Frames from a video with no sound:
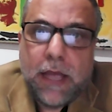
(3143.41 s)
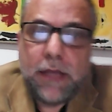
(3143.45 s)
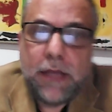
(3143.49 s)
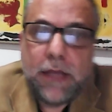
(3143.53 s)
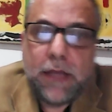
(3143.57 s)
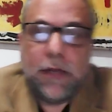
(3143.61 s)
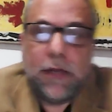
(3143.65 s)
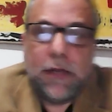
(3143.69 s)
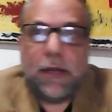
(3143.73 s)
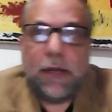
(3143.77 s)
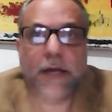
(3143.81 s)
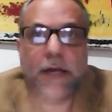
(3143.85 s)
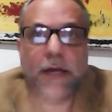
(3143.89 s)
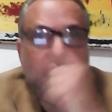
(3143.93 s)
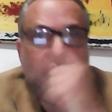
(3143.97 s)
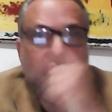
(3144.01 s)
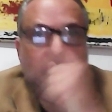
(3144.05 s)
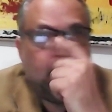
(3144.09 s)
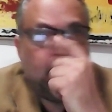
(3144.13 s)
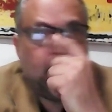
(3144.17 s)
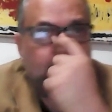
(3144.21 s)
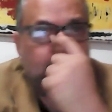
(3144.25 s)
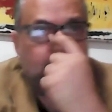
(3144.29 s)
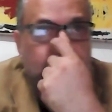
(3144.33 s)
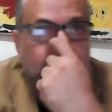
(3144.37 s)

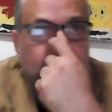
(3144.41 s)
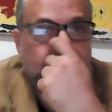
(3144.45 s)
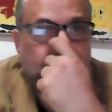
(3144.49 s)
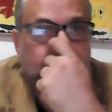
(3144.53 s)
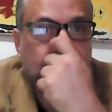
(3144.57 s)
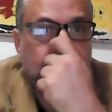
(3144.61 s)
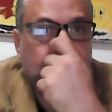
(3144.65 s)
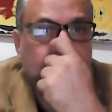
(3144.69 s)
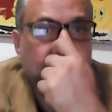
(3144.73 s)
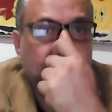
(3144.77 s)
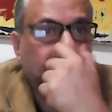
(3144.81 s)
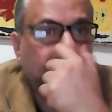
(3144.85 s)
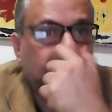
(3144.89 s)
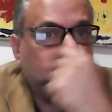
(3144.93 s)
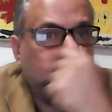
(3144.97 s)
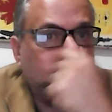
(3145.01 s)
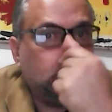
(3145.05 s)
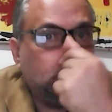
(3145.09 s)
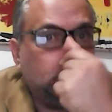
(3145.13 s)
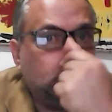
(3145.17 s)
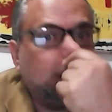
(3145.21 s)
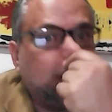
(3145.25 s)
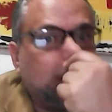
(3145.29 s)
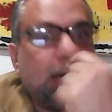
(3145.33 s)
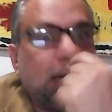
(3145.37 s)
In
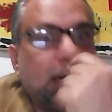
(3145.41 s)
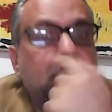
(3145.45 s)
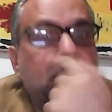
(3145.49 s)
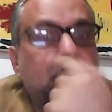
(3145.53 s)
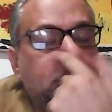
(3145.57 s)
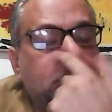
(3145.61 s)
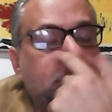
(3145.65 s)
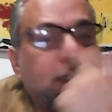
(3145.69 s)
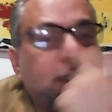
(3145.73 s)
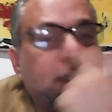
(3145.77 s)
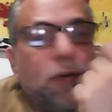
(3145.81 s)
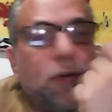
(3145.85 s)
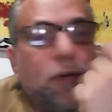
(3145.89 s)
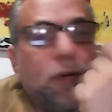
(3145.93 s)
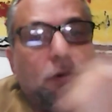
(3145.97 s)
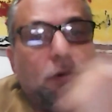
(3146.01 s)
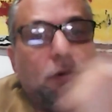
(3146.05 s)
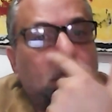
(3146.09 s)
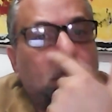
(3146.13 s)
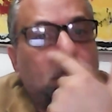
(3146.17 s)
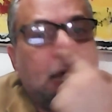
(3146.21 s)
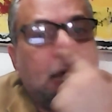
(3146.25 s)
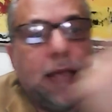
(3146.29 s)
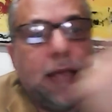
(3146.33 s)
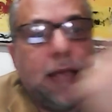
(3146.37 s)
some years
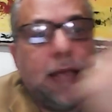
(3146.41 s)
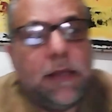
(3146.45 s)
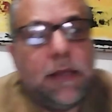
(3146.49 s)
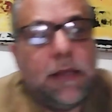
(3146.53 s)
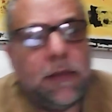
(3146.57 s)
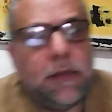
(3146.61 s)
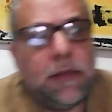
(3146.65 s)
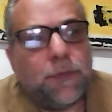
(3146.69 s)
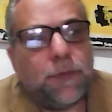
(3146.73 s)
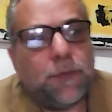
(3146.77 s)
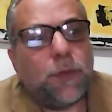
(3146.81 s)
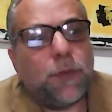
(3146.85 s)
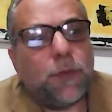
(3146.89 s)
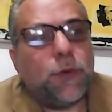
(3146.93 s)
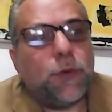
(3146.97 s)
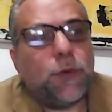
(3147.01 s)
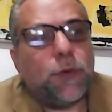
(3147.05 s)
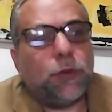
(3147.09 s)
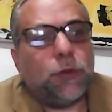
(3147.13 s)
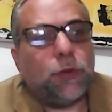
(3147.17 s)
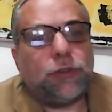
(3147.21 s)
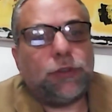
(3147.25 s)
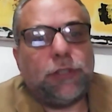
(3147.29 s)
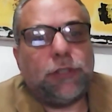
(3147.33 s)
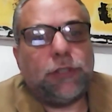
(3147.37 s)
ago, I
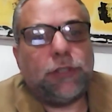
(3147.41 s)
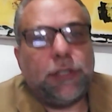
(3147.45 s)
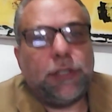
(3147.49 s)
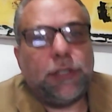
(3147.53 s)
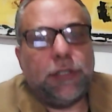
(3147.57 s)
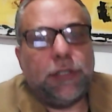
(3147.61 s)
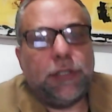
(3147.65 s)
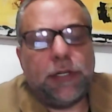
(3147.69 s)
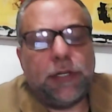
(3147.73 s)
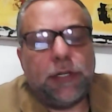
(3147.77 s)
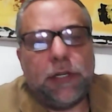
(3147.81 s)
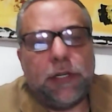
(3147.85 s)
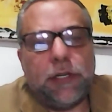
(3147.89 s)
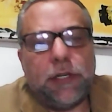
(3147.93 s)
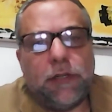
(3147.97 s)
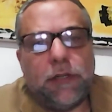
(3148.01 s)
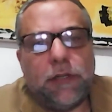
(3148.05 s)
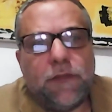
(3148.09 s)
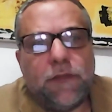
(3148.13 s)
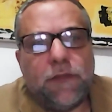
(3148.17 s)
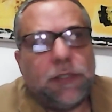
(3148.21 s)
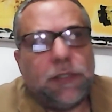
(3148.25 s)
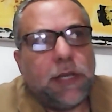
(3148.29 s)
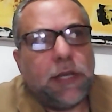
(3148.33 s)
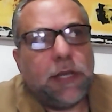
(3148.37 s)
proposed in an
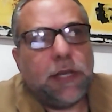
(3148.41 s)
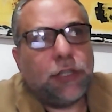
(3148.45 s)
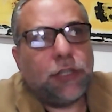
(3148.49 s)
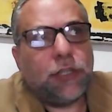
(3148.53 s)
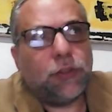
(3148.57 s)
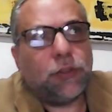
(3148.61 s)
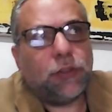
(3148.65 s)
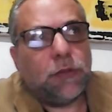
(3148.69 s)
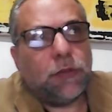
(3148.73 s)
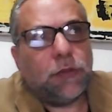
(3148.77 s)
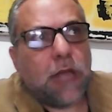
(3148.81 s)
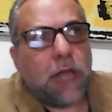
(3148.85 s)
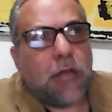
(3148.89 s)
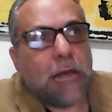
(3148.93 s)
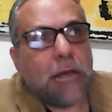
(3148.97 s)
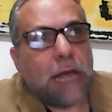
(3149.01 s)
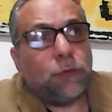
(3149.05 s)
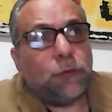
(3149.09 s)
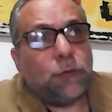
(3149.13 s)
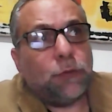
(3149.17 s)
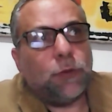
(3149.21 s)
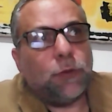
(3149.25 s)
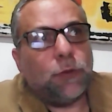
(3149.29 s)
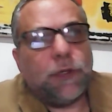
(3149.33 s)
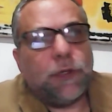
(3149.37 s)
investigation
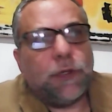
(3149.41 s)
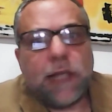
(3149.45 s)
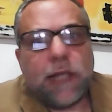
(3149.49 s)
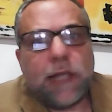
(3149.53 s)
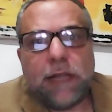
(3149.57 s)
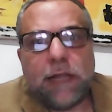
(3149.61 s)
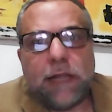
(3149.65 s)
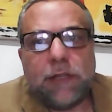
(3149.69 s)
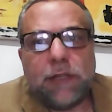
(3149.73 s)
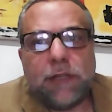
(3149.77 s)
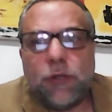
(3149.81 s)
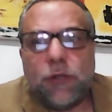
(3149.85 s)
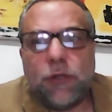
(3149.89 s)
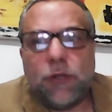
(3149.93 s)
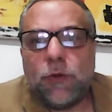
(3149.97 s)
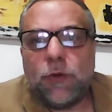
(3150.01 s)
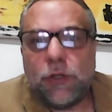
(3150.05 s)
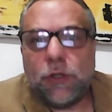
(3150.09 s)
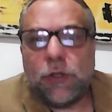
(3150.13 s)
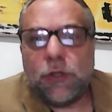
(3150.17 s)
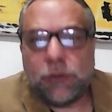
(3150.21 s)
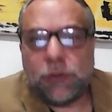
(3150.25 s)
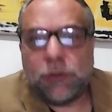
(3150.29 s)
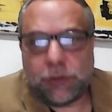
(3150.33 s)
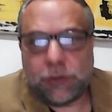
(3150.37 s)
how to create a
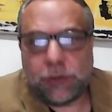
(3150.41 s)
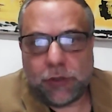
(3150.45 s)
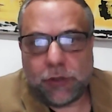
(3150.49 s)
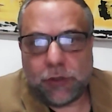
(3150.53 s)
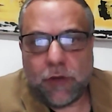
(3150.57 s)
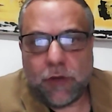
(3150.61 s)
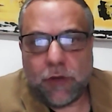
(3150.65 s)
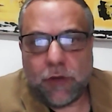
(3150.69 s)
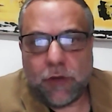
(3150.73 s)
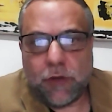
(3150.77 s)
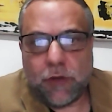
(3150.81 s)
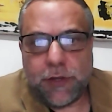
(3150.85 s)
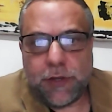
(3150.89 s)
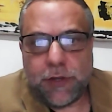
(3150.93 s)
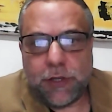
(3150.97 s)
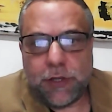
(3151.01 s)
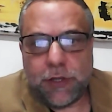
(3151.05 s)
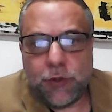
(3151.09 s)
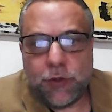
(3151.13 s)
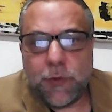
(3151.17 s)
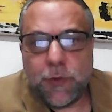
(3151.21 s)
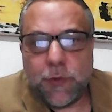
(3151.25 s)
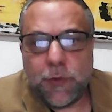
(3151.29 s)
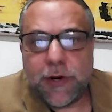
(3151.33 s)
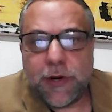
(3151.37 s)
nucleus of
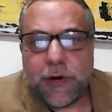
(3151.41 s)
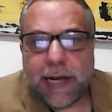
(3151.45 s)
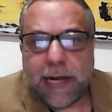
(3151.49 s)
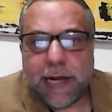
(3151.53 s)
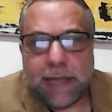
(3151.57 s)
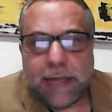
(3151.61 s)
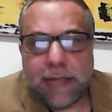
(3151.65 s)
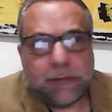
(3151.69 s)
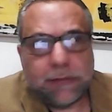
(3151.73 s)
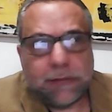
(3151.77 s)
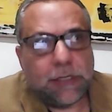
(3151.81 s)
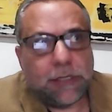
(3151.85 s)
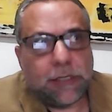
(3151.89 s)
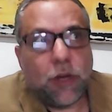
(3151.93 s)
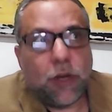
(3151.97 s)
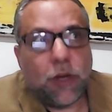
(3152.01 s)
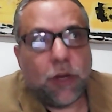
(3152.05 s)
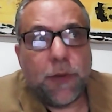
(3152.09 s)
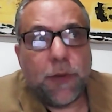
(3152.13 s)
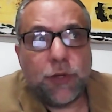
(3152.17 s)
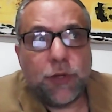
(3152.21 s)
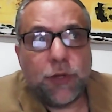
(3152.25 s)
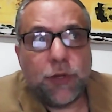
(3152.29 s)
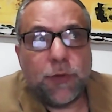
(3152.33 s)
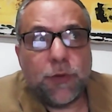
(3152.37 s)
human rights,
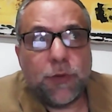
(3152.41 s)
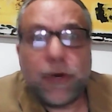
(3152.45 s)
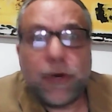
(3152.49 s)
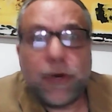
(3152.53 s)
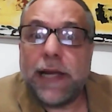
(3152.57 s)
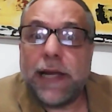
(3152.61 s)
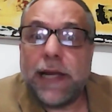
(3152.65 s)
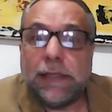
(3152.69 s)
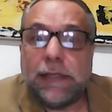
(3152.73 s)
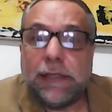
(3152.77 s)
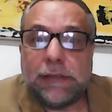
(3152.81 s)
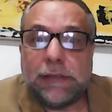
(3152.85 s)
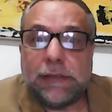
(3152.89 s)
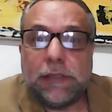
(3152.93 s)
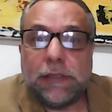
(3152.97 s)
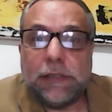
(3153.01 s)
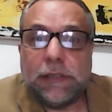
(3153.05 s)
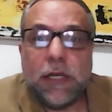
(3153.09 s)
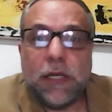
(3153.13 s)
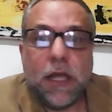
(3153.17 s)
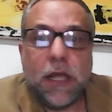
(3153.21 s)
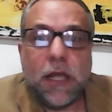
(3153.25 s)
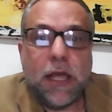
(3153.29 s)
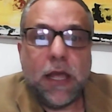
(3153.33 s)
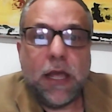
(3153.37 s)
common human rights,
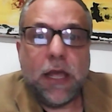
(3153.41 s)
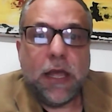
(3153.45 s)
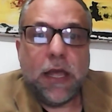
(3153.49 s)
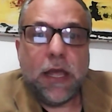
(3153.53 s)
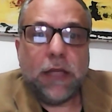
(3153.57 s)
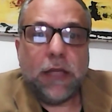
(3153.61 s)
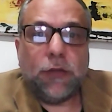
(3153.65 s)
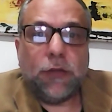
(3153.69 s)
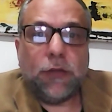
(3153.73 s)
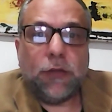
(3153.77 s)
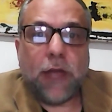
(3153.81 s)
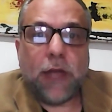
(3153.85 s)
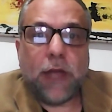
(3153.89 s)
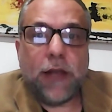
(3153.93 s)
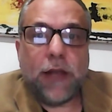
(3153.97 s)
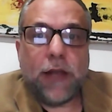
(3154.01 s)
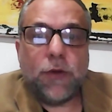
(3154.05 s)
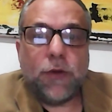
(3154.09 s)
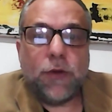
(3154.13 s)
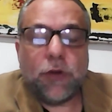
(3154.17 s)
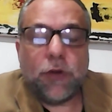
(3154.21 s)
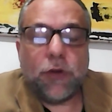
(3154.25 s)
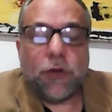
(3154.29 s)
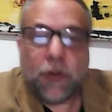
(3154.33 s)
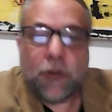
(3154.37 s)
a
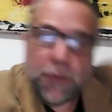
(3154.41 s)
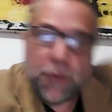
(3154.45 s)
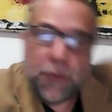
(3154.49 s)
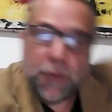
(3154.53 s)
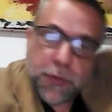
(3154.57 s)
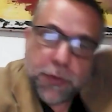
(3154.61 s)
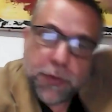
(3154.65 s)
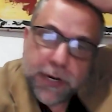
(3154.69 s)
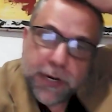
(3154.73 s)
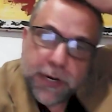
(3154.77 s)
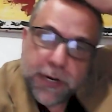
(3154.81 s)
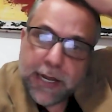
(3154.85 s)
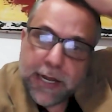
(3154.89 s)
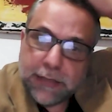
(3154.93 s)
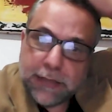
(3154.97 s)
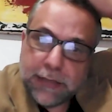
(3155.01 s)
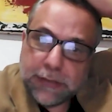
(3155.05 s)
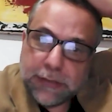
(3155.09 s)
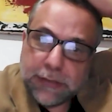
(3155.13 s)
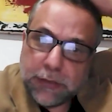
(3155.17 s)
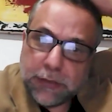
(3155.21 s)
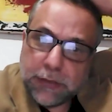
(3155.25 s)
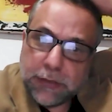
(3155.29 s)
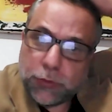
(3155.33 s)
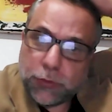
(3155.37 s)
nucleus of common human rights
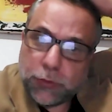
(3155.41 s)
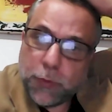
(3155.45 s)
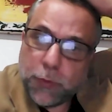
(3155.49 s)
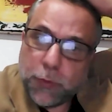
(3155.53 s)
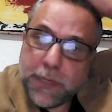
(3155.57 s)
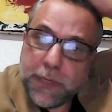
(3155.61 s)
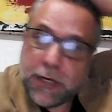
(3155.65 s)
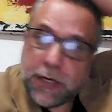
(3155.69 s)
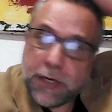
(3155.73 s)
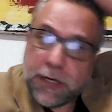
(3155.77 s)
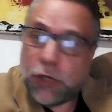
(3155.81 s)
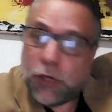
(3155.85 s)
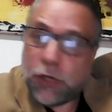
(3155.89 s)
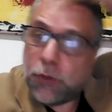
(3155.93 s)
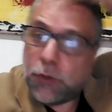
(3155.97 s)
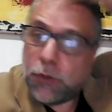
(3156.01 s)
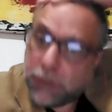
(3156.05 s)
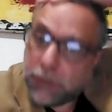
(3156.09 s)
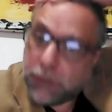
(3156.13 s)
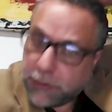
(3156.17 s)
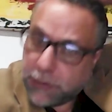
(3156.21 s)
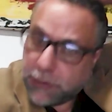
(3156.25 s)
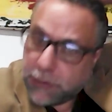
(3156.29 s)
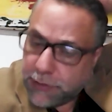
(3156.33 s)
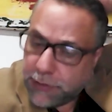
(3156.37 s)
to be
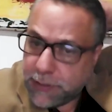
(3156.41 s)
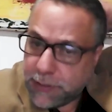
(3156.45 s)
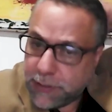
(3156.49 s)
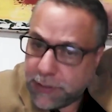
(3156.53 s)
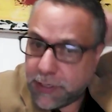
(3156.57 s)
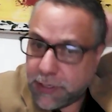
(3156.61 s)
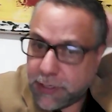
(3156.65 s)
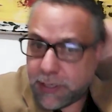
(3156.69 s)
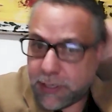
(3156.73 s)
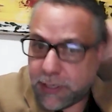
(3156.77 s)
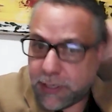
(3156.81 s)
included in